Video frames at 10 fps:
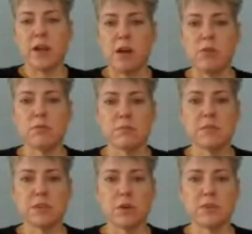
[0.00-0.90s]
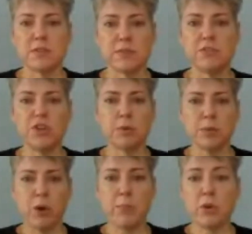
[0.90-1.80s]
is right now. So it's let's
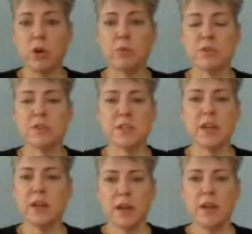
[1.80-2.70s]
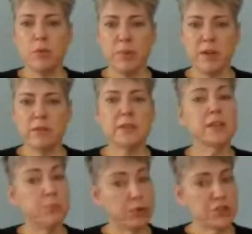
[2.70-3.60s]
deal with the primary emergency, but
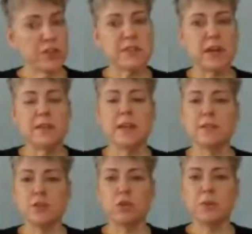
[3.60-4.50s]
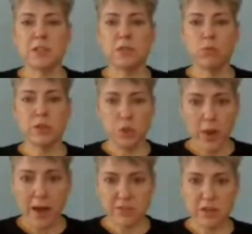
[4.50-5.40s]
let's keep pushing this idea too because we
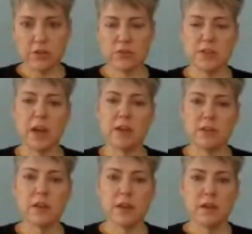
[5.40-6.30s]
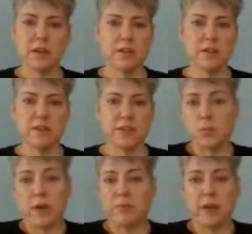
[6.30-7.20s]
do have to understand that
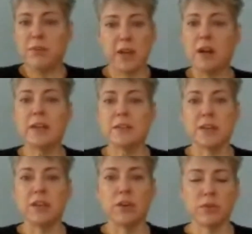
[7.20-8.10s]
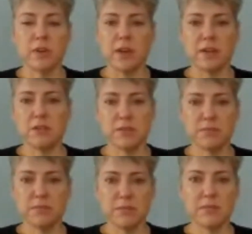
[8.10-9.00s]
this way of life cannot continue.
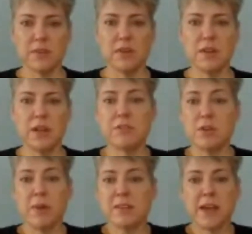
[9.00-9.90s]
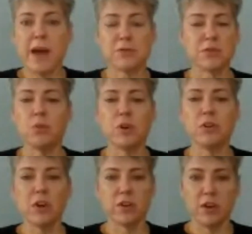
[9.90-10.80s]
And even the best cows in the
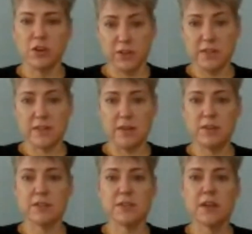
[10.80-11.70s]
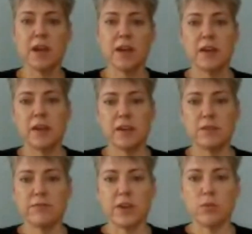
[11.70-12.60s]
world aren't aren't going to save this
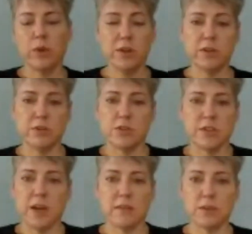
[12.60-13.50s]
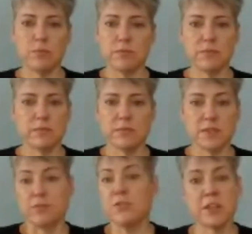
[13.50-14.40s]
if uh, we don't understand that
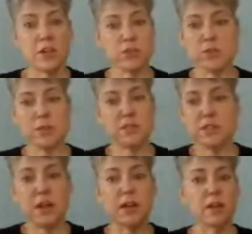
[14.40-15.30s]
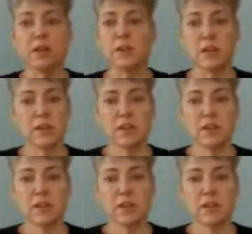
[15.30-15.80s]
civilization was a mistake.